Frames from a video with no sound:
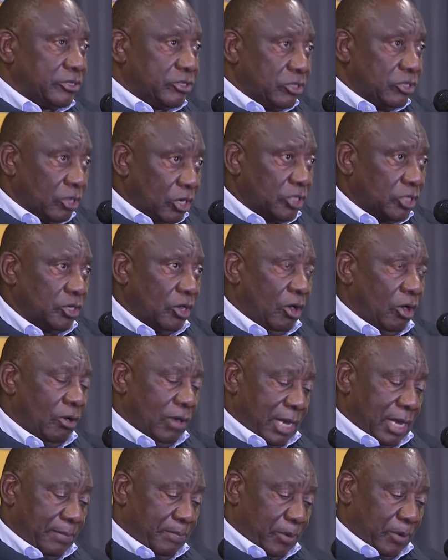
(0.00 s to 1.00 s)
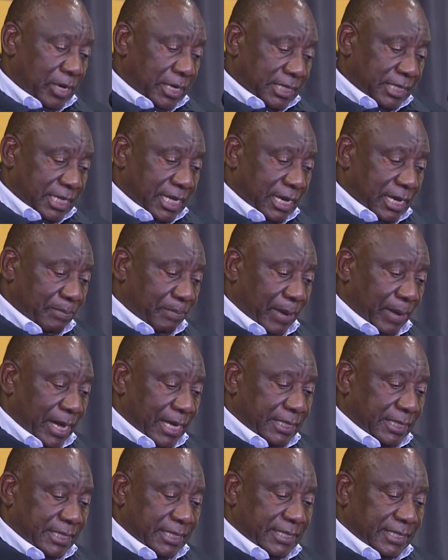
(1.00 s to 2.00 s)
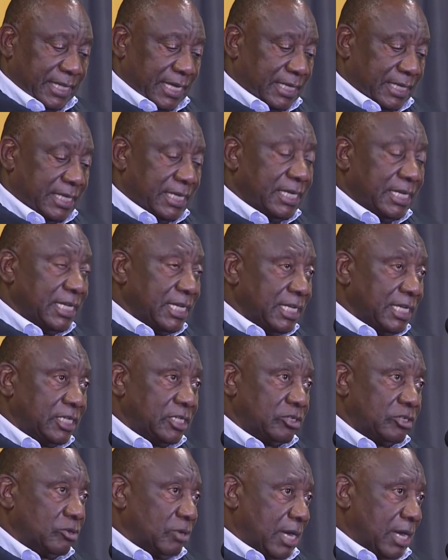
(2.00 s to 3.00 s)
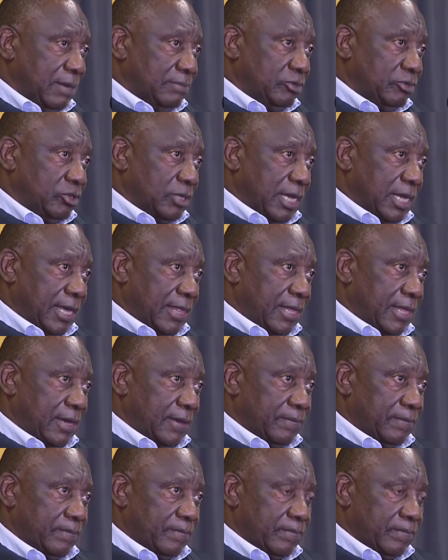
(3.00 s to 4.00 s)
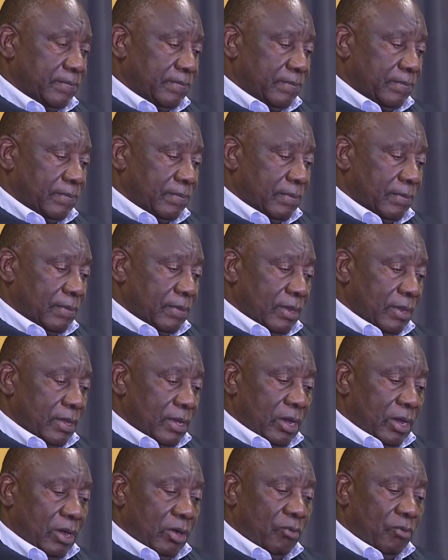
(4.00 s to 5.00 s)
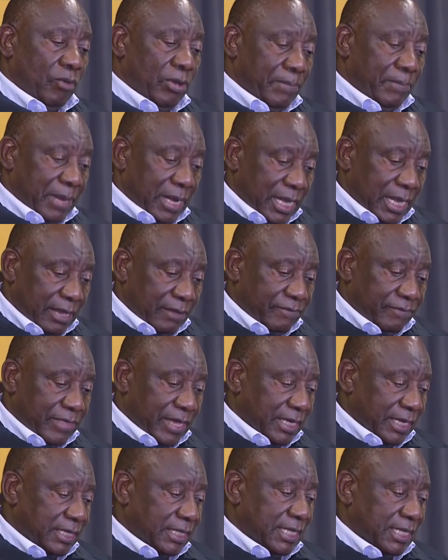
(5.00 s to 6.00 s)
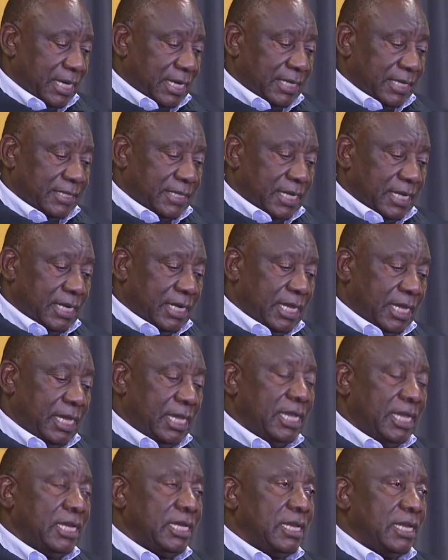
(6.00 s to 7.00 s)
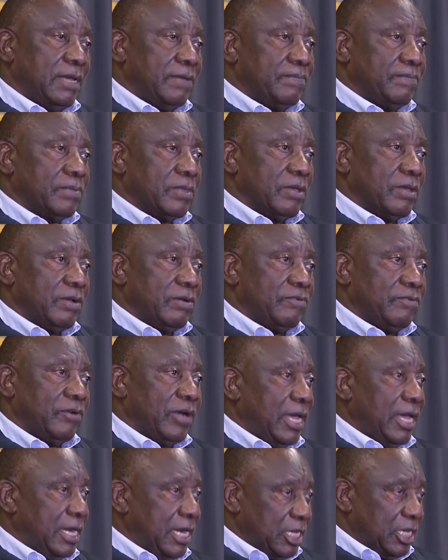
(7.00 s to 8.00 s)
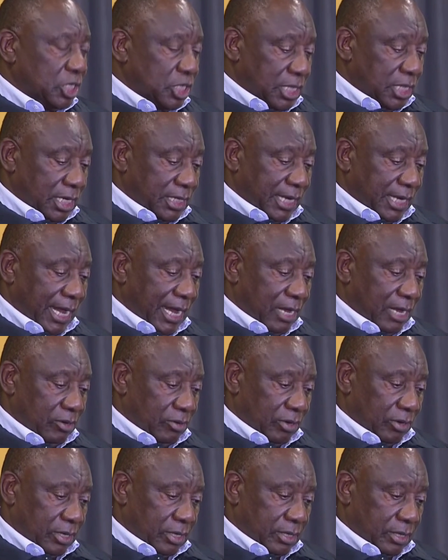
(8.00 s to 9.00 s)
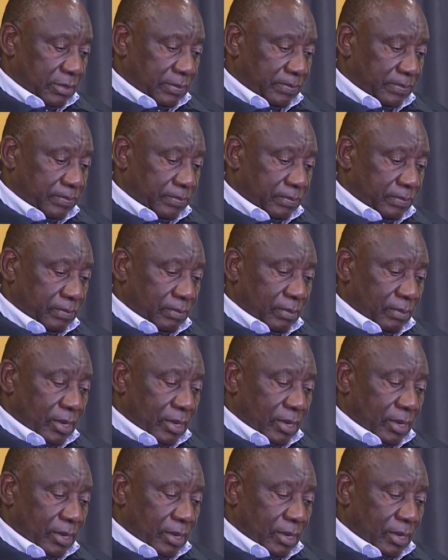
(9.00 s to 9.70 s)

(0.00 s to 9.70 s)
But it is not only political parties that need to come together. We believe that there is a need for a national dialogue